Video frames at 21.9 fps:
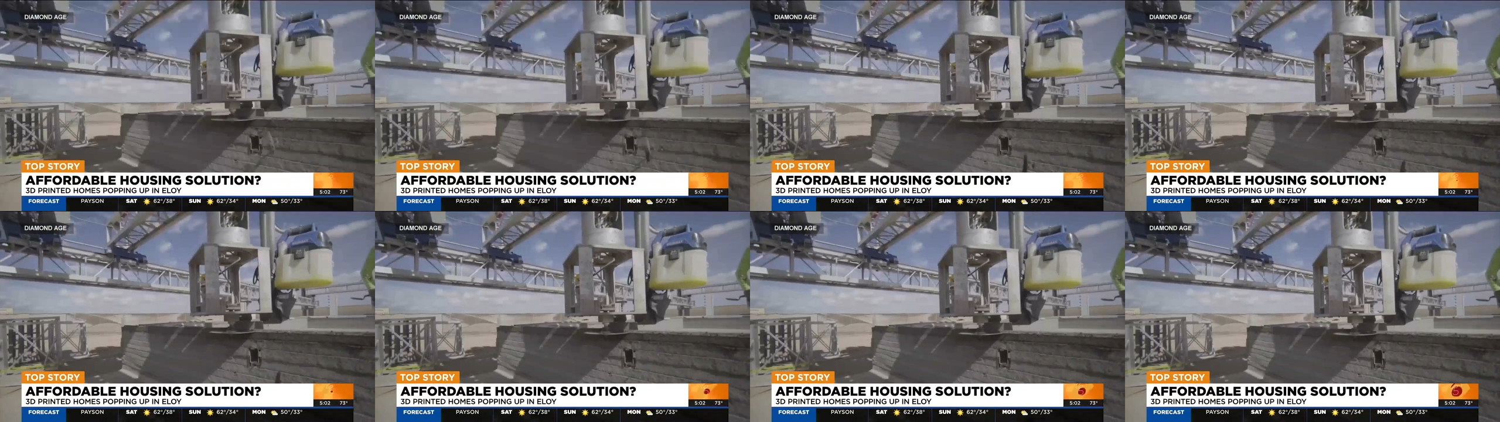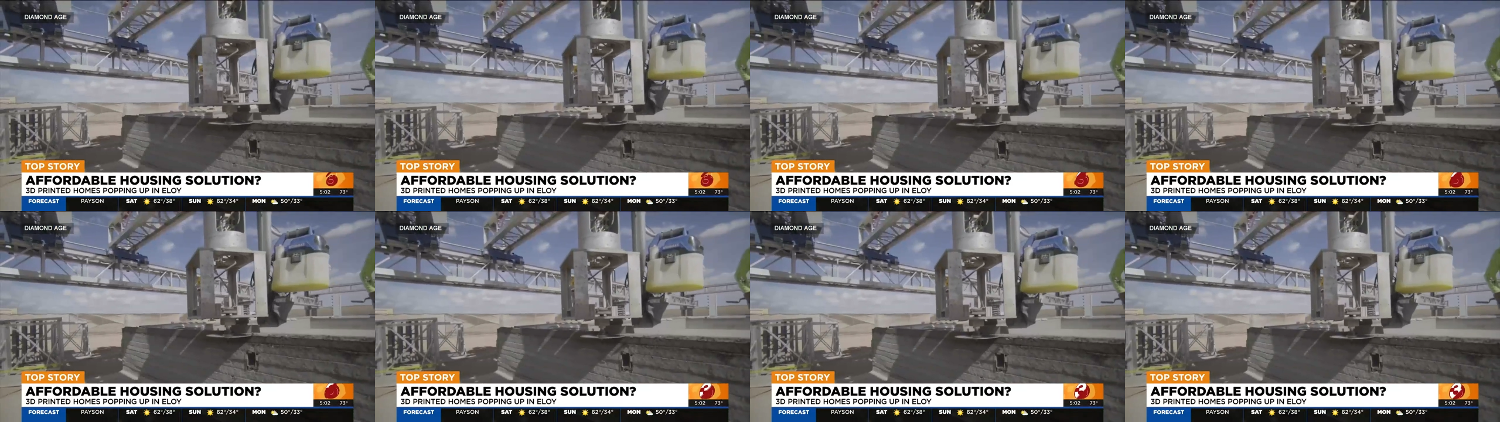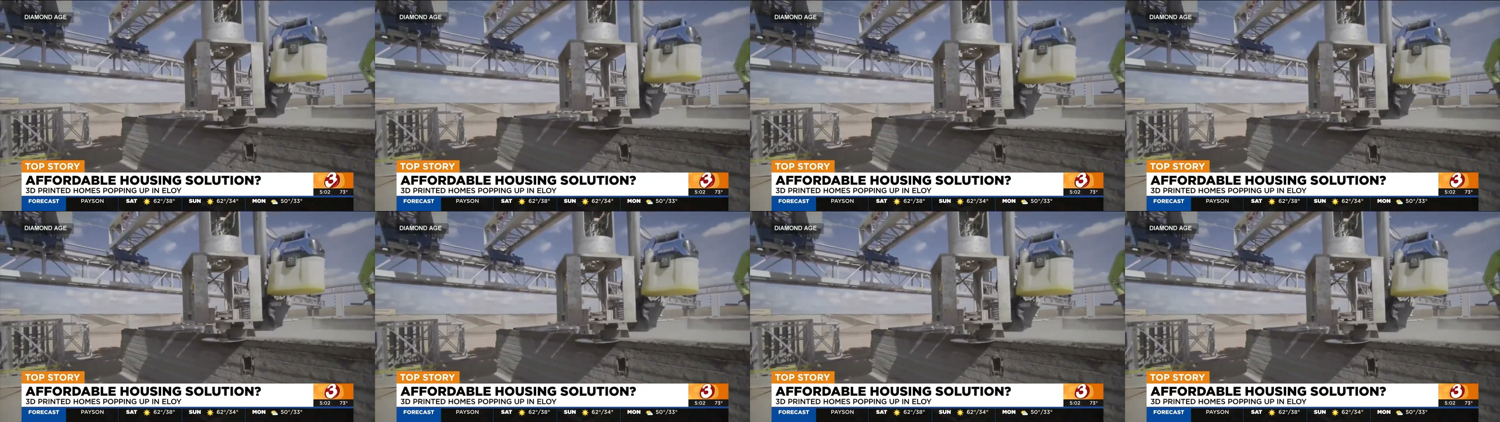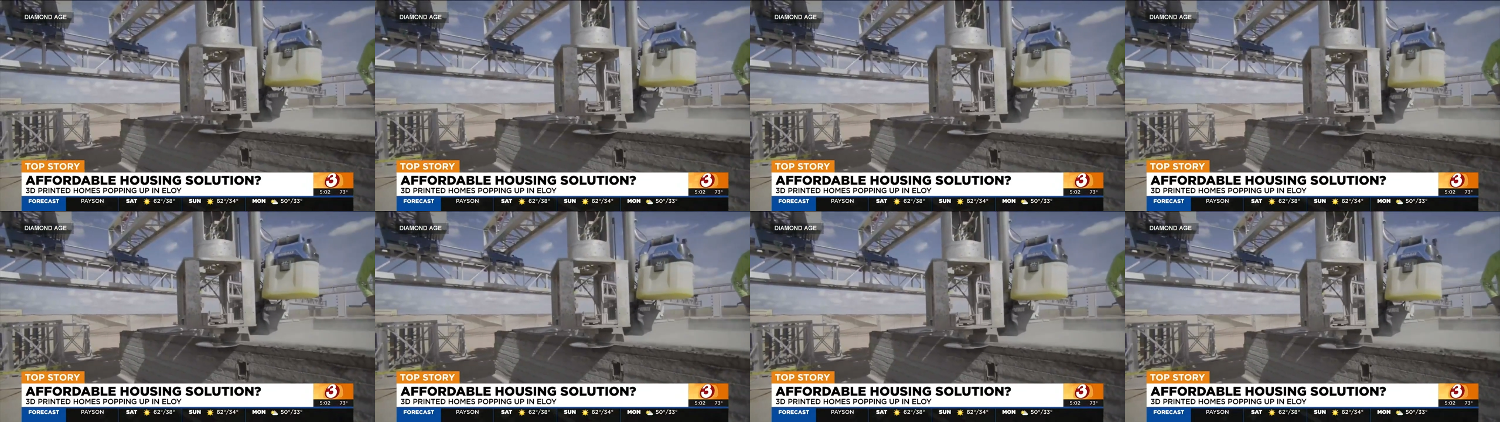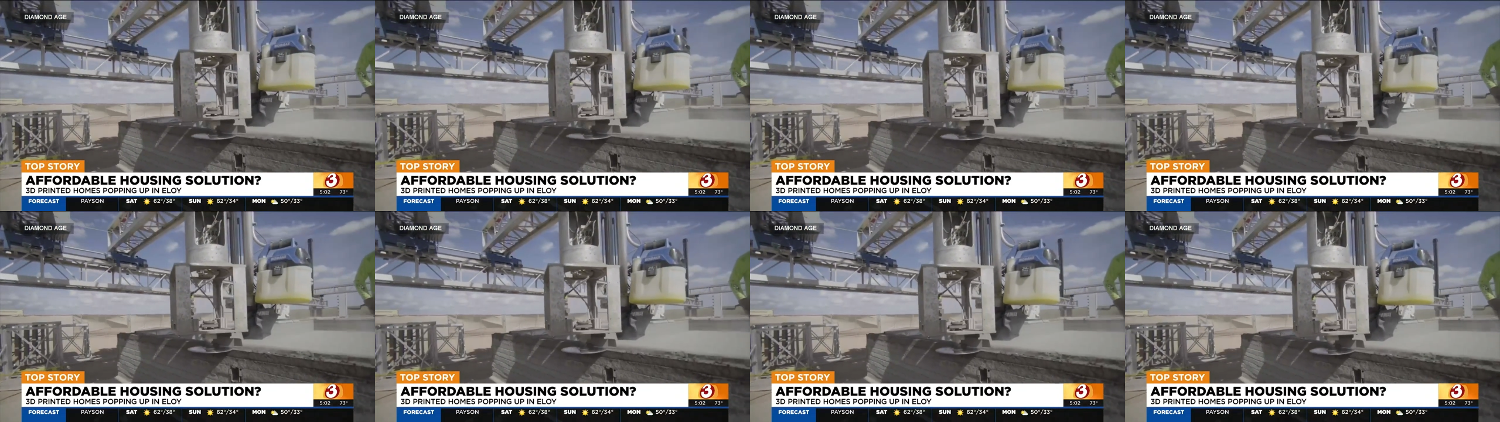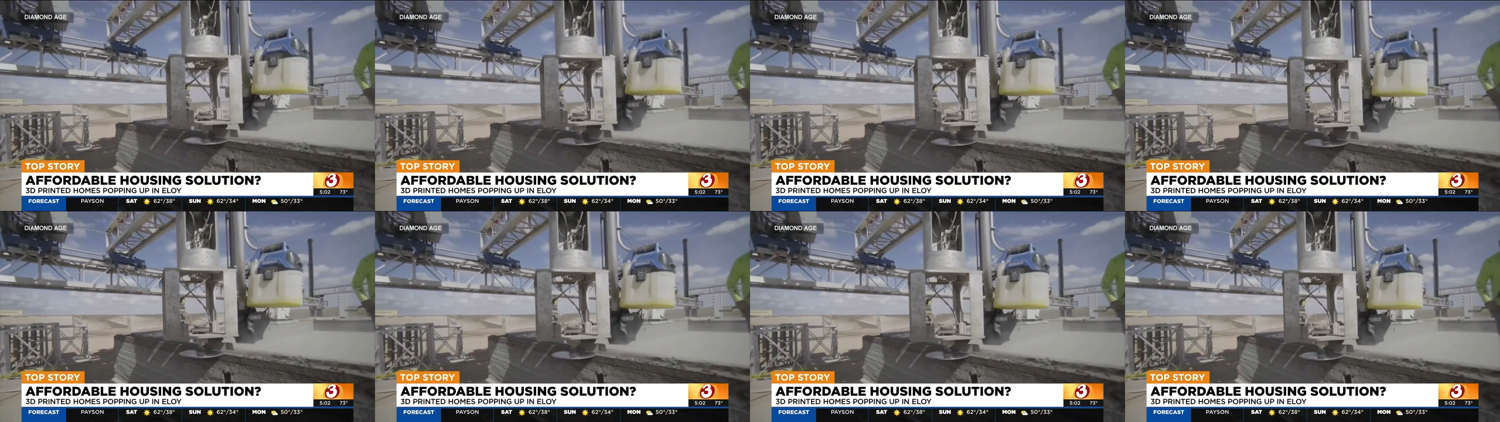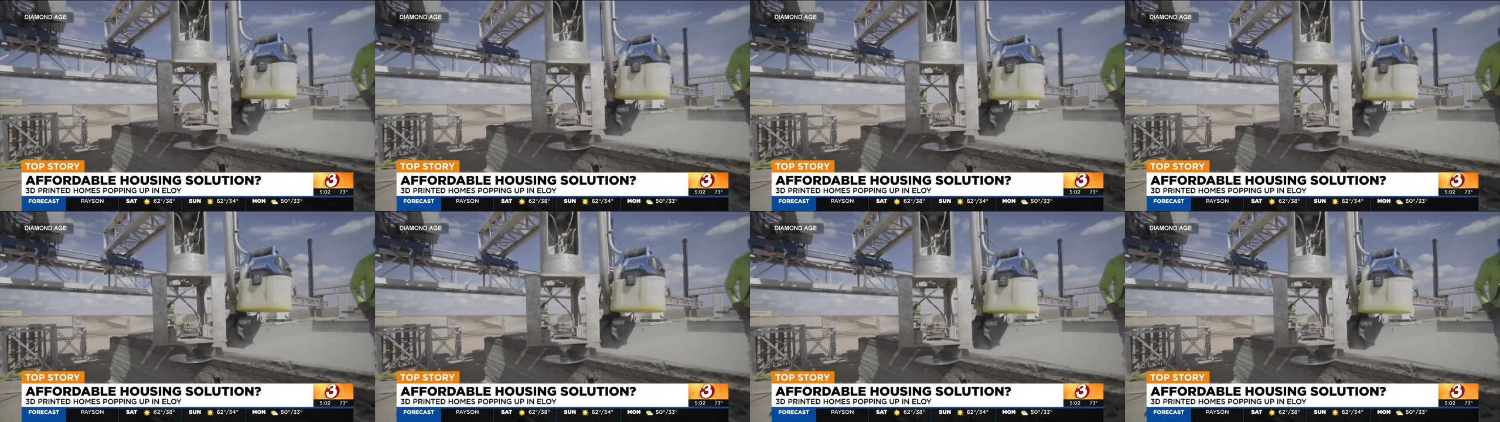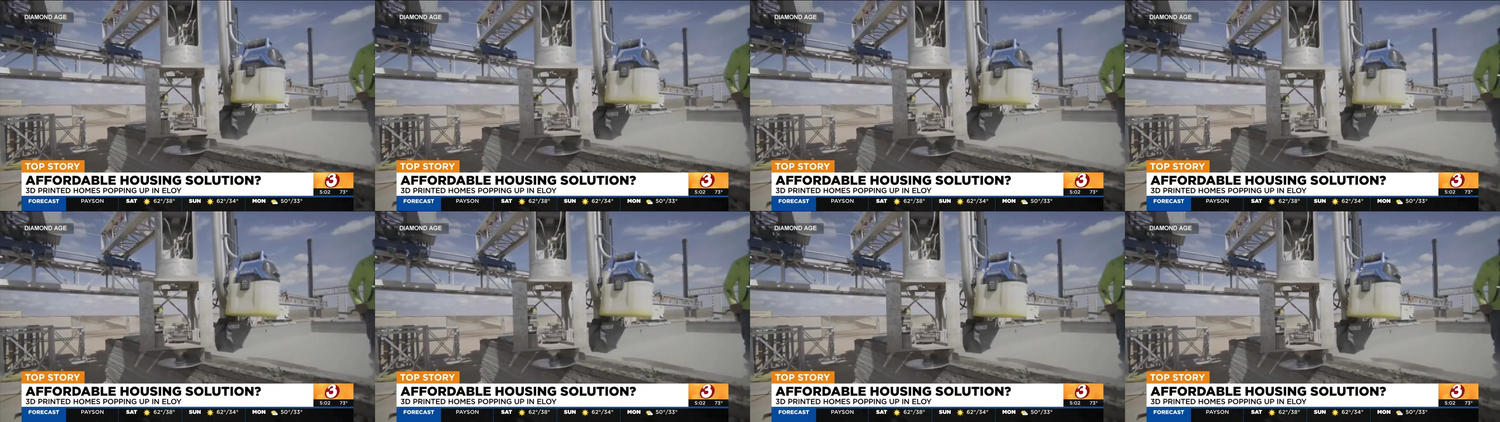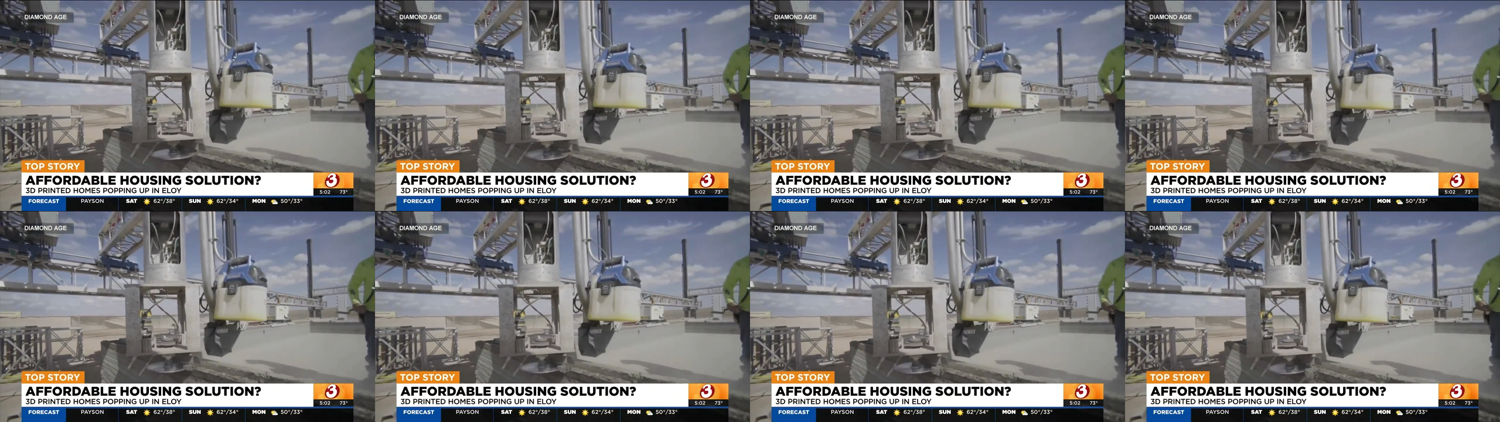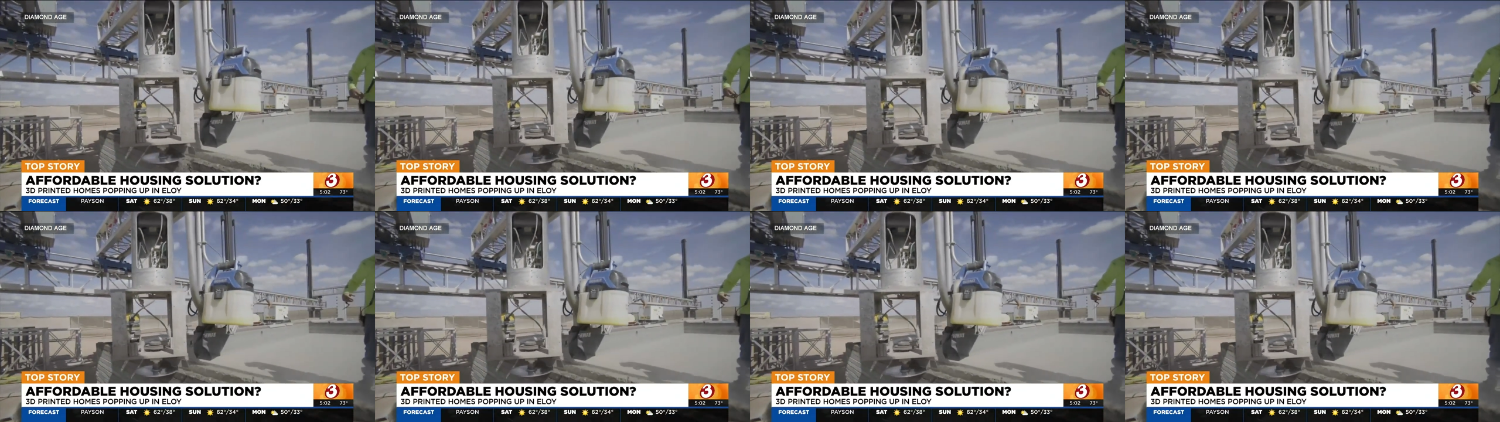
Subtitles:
Nobody's mouth can be seen.